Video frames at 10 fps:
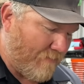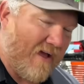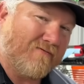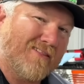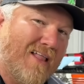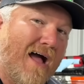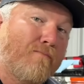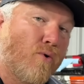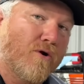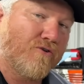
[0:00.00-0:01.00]
they have to line
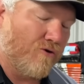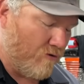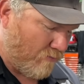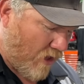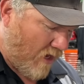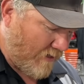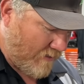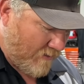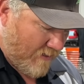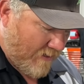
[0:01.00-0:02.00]
bore it to the block
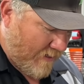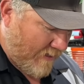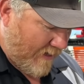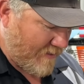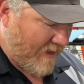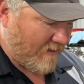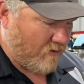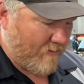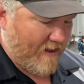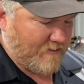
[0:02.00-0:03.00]
in that
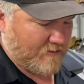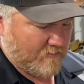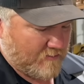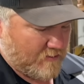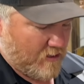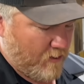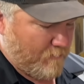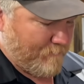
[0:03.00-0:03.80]
location. So